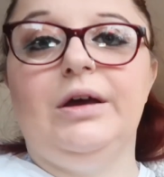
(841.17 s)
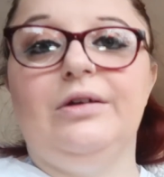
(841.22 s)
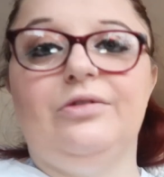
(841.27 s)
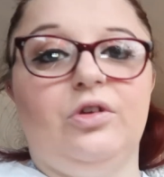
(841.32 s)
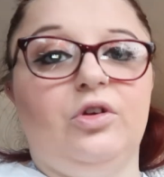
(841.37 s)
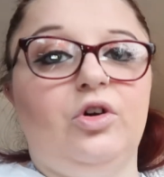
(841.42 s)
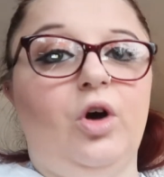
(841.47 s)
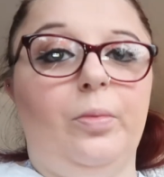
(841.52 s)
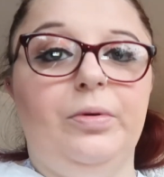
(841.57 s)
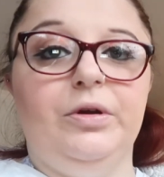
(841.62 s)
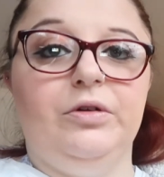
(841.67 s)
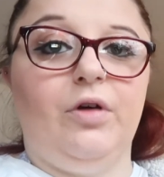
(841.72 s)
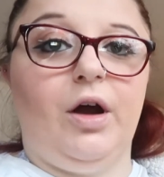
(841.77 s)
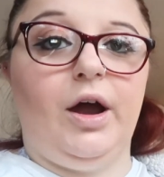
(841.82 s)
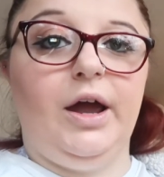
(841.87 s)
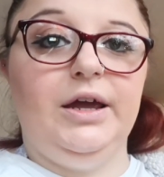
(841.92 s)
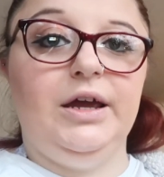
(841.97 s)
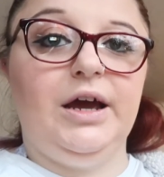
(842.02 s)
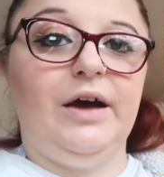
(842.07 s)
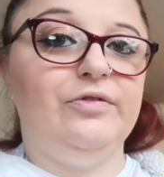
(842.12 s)
Because of
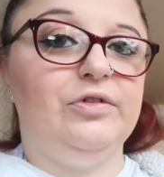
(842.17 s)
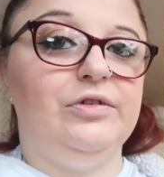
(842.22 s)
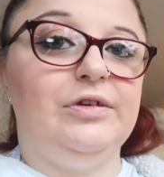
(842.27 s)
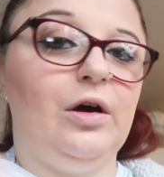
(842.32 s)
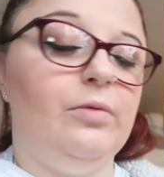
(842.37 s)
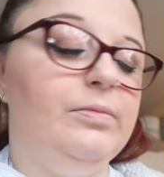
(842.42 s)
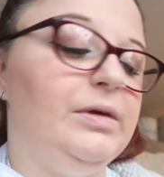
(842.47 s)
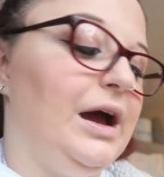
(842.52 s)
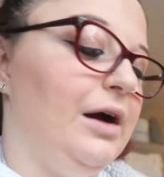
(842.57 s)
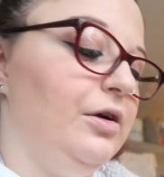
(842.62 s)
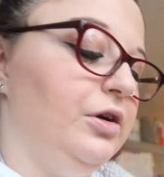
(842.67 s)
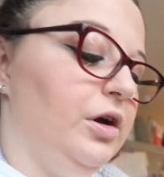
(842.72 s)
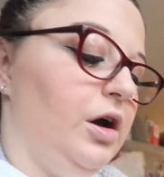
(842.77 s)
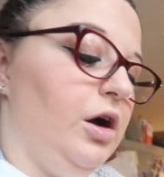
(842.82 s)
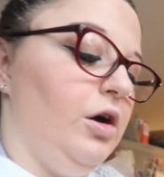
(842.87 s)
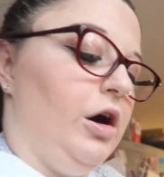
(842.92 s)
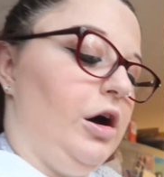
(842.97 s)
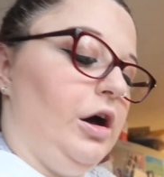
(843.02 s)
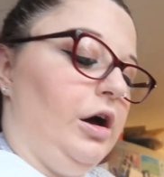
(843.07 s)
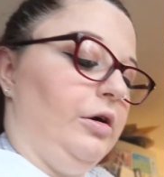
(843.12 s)
copyright. You have to tell me
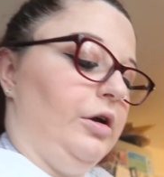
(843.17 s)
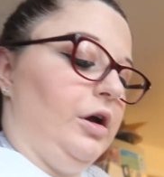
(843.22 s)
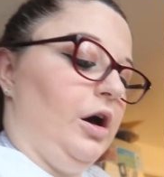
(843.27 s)
how